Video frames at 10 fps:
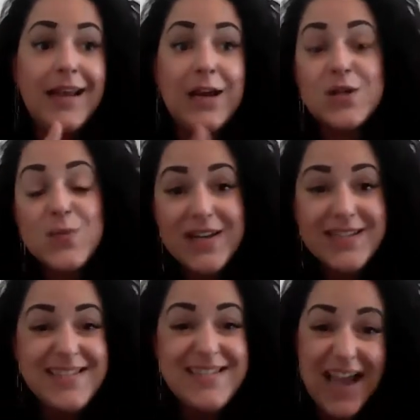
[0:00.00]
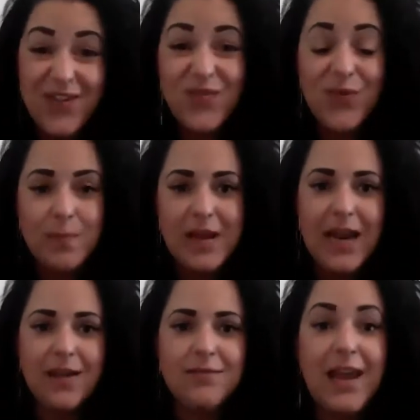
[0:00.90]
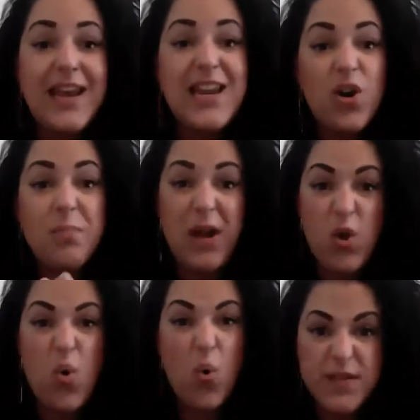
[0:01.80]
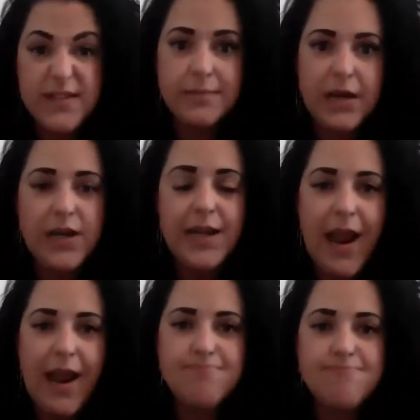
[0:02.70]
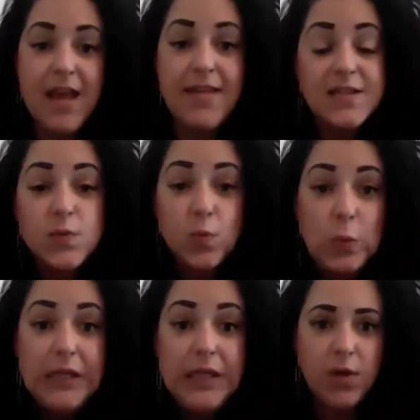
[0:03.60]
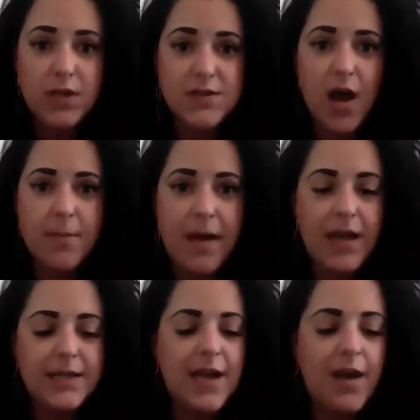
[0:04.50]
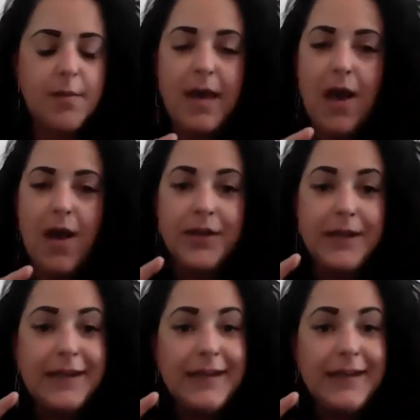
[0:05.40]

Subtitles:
Here's what it's done for me. And here are my goals in Mary Kay. And that's really what I talk about. I talk about,